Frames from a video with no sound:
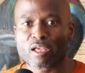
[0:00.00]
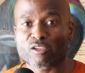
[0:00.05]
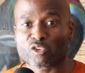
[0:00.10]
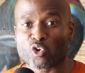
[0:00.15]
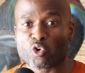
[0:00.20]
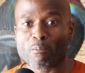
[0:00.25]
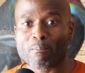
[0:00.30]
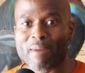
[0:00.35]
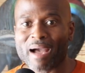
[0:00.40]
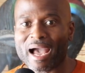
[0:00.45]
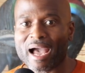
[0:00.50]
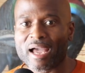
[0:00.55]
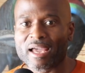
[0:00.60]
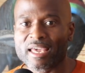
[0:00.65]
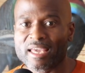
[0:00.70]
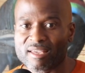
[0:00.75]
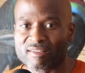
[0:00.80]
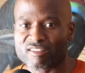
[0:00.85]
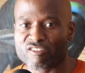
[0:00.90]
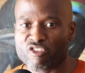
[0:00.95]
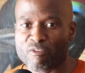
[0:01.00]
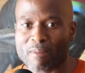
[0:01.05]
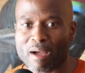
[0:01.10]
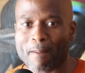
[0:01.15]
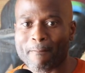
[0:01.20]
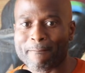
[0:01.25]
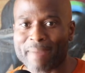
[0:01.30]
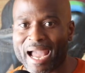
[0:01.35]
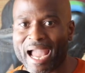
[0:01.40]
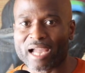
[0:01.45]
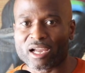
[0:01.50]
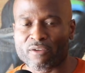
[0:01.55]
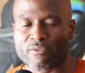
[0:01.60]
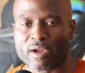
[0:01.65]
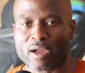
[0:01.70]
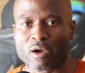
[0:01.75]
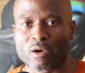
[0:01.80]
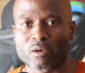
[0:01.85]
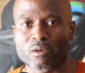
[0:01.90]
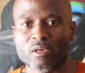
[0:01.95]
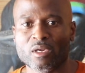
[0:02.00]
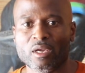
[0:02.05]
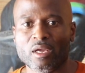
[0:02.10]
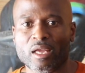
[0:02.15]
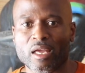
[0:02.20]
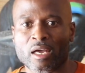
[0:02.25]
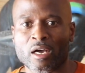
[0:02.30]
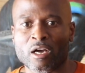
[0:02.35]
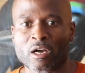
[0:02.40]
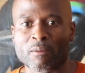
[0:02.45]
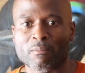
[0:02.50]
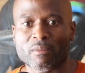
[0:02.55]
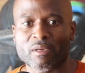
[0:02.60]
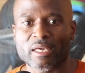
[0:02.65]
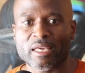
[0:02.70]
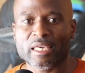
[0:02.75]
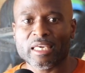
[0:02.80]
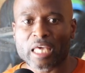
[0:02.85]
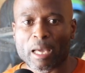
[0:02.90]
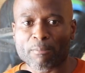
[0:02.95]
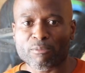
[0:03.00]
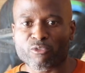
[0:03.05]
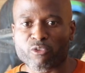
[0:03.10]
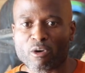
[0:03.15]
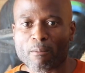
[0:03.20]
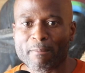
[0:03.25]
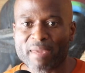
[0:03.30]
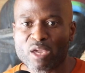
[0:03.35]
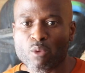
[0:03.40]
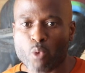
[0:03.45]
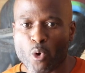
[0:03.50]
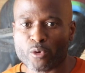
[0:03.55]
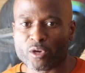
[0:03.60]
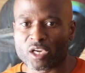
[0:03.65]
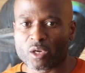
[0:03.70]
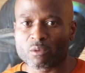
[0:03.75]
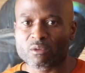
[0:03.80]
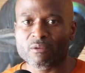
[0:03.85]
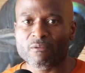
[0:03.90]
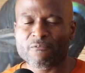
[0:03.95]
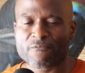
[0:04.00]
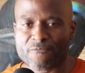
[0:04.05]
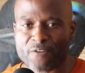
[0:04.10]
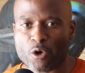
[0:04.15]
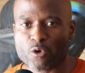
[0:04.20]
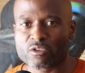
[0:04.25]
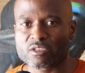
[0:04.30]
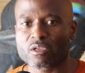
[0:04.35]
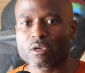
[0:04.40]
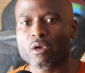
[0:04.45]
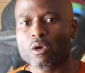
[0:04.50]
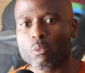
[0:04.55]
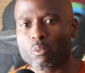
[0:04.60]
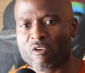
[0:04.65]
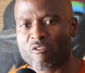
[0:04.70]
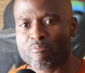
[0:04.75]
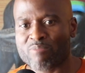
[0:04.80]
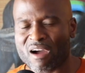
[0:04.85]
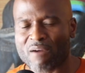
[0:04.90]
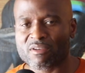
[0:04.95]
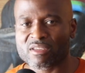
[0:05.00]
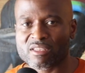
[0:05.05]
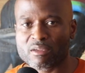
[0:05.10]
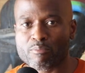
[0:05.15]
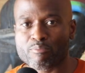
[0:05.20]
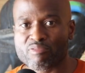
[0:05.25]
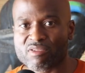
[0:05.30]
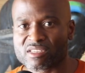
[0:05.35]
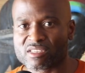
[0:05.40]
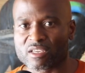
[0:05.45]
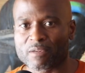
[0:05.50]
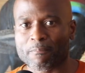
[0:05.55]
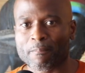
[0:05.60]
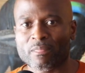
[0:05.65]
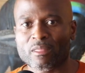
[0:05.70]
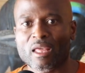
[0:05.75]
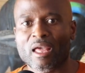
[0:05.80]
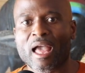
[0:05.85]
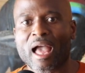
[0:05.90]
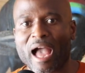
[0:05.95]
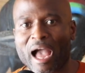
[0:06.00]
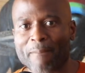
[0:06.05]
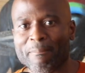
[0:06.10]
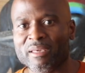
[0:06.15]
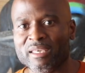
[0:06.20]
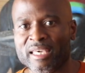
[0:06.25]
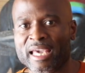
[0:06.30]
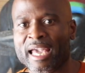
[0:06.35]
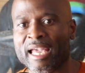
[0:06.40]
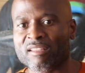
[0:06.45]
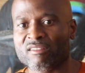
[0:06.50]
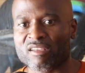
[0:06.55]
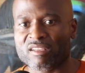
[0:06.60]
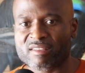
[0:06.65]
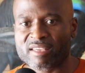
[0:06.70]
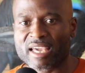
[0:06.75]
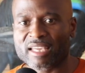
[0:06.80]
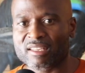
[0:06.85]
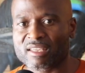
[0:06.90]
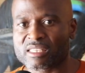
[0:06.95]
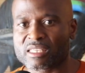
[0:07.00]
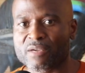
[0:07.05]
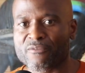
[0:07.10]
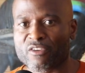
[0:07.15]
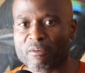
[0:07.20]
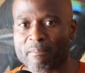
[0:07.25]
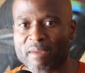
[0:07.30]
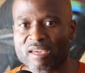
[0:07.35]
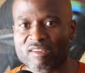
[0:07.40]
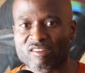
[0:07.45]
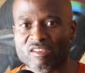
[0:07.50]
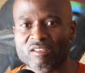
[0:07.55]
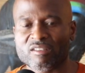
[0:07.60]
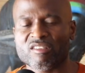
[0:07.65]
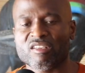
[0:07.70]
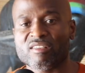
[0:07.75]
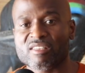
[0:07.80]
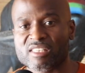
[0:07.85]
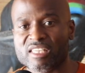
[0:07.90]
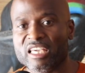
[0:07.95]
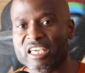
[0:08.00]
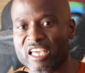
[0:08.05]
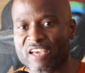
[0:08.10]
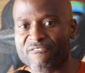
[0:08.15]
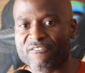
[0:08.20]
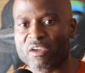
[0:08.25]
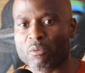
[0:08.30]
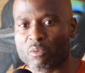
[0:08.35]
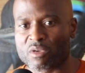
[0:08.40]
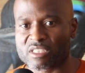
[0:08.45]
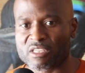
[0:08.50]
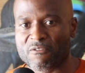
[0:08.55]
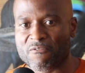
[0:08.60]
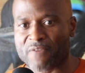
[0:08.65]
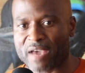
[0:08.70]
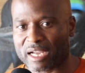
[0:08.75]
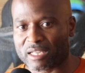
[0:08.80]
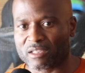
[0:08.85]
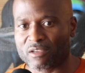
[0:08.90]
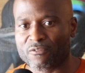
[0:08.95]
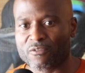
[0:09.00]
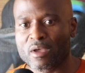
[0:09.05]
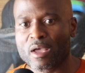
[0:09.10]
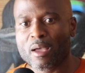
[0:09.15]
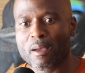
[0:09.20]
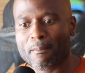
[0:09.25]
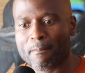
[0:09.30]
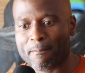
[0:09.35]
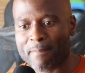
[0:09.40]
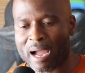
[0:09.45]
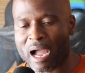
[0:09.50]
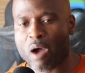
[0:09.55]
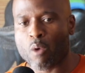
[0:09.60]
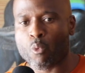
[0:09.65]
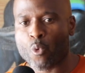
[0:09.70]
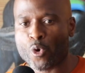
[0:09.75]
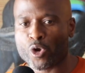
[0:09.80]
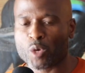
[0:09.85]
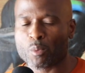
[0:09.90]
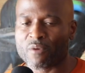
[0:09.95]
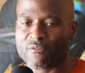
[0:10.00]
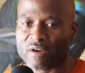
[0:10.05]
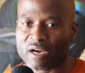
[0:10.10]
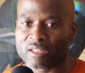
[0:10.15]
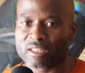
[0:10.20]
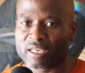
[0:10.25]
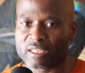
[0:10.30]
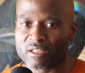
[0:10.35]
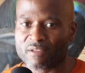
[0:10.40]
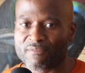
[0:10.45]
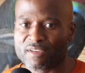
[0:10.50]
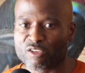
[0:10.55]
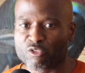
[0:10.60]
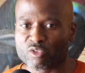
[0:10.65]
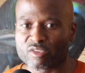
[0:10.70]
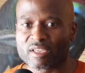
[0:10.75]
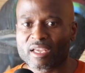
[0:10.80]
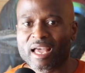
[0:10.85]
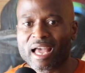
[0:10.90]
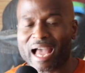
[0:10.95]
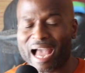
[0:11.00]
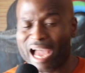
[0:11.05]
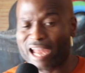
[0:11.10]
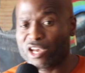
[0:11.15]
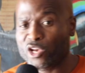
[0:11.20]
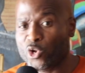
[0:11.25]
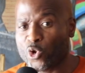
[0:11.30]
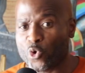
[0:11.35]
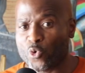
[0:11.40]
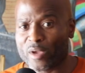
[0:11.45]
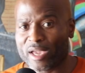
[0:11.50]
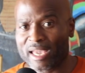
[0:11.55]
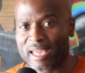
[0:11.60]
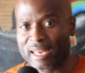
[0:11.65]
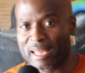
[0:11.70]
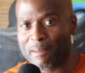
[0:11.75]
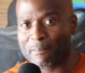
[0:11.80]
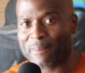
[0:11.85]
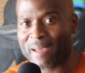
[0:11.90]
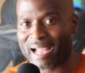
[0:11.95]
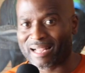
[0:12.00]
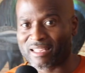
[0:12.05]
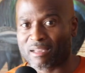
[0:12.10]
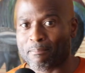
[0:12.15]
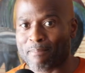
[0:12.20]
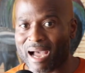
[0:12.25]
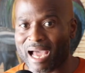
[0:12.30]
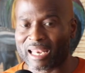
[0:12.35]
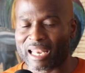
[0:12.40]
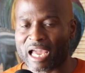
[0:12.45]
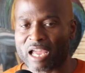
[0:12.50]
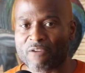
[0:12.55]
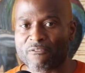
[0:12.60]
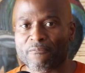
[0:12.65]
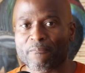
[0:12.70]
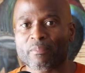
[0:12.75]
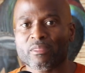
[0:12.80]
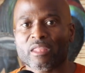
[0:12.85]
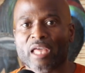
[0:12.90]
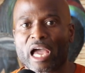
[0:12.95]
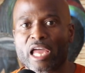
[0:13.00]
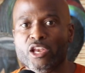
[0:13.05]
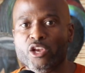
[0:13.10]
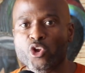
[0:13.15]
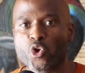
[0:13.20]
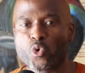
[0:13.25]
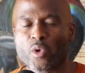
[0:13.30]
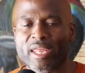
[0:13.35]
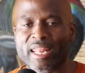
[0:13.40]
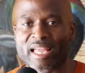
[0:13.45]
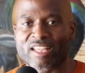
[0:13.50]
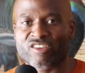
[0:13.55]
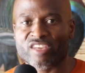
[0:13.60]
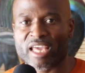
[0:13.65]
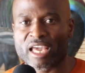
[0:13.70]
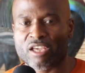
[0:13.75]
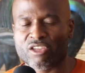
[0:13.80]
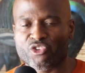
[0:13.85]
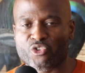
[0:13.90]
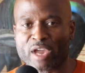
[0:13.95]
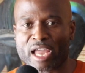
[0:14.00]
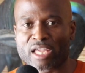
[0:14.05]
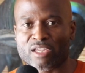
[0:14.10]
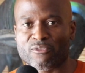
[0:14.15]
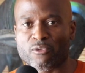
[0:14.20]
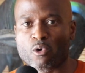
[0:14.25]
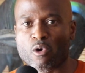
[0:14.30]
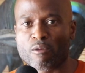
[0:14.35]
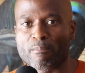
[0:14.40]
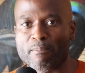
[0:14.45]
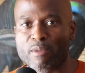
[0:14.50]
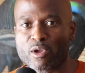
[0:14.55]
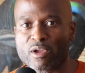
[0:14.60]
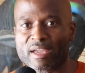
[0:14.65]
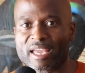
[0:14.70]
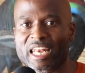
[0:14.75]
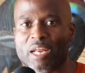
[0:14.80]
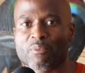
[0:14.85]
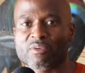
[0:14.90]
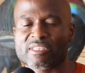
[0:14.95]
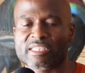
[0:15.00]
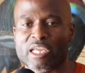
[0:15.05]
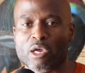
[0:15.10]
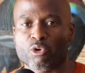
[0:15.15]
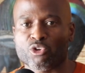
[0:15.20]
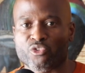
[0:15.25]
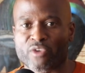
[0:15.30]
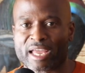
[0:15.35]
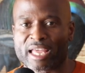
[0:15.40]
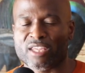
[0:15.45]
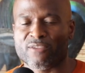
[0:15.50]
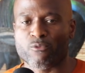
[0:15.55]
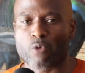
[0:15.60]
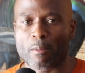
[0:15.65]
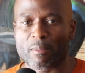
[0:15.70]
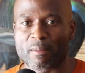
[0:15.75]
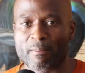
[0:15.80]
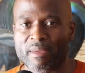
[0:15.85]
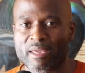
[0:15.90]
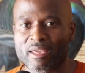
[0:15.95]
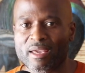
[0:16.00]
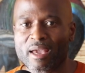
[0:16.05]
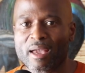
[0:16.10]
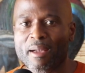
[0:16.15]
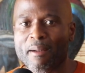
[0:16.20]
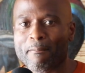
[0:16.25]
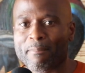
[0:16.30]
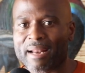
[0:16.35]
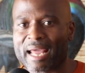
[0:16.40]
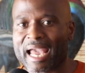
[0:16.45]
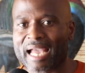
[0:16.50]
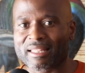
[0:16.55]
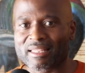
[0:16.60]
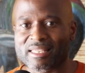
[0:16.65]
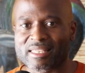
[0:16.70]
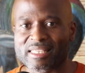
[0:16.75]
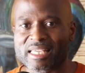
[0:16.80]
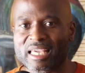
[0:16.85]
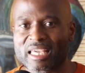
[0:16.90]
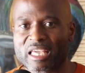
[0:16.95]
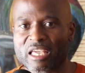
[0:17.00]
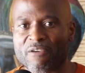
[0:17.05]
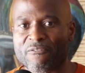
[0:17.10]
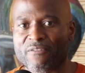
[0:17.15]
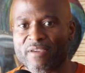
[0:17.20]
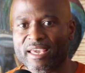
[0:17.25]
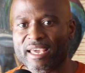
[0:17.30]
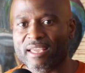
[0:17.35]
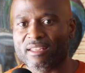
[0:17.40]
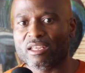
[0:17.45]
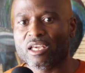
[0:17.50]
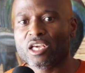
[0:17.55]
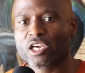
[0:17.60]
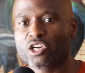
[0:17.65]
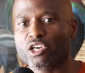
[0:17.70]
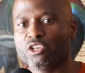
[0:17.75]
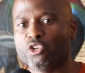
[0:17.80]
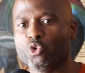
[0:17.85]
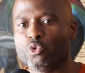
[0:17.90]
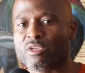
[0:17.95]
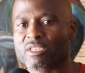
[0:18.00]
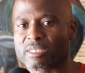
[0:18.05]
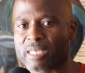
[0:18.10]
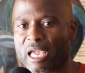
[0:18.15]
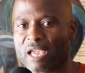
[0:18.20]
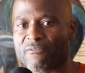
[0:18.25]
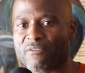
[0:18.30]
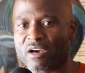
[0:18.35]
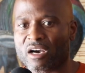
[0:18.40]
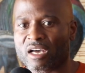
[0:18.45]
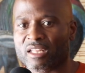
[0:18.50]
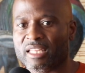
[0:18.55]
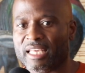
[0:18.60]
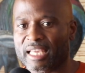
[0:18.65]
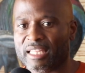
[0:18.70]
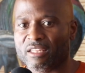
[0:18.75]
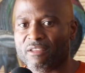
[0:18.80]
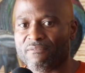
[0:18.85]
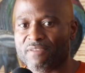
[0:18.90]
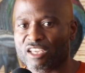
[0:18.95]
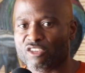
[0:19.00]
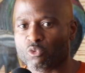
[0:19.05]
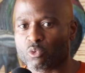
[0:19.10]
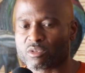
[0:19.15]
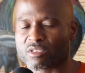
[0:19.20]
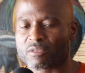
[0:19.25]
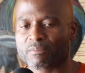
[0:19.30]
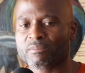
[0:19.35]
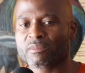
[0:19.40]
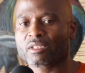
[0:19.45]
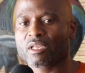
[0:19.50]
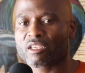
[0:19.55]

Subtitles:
So my history, my background, comes from me working first with brothers in prison. I began to take this information to see if it was effective by working with other individuals. I knew it impacted my life. I knew it had transformed me, and it was still transforming me, but I had to see if it could do the same for other individuals.